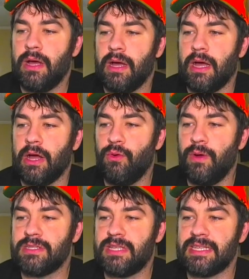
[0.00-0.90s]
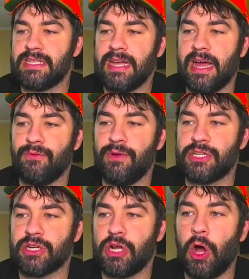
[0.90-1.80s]
Who else has he got?
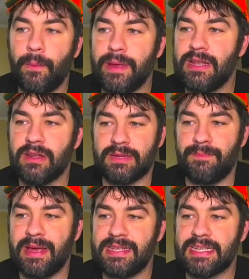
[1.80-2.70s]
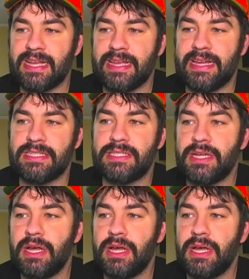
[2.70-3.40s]
Richard Comey he looked amazing against.